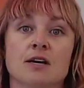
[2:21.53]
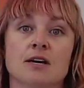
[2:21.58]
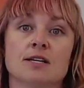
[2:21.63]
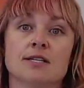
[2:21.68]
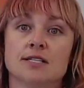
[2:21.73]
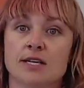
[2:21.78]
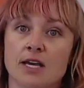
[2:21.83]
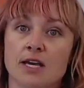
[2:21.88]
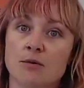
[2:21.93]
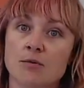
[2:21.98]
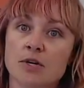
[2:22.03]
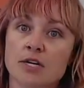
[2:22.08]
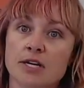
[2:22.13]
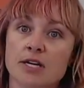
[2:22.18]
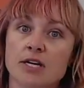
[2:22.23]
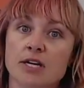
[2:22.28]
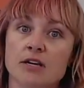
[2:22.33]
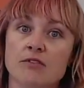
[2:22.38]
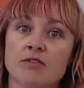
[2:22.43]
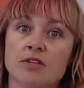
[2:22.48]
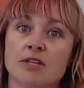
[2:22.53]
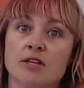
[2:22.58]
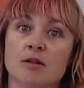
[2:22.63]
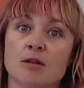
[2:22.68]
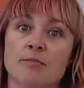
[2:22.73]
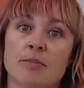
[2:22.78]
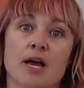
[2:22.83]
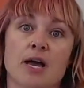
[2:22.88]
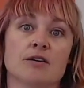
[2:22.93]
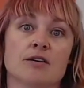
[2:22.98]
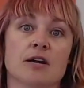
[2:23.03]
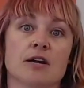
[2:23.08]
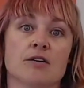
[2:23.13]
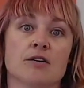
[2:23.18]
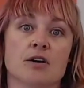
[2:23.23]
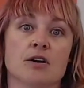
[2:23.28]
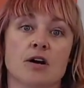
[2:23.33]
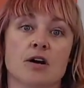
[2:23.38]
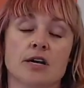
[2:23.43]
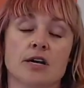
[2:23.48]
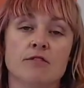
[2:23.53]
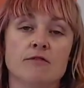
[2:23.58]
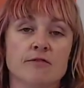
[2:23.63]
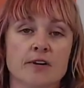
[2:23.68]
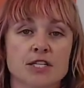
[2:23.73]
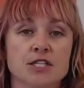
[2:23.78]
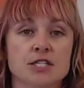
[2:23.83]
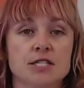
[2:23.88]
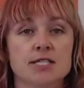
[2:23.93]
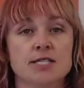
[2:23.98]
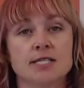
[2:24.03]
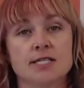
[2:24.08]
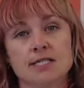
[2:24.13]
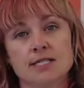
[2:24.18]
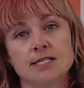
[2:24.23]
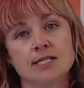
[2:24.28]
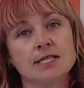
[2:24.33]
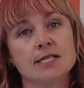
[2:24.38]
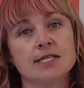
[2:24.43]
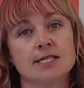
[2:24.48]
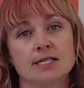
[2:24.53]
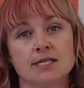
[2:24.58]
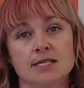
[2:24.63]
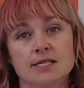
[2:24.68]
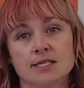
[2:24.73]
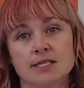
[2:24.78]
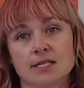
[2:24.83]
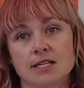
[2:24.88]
Today we're going to give a little background on infectious diseases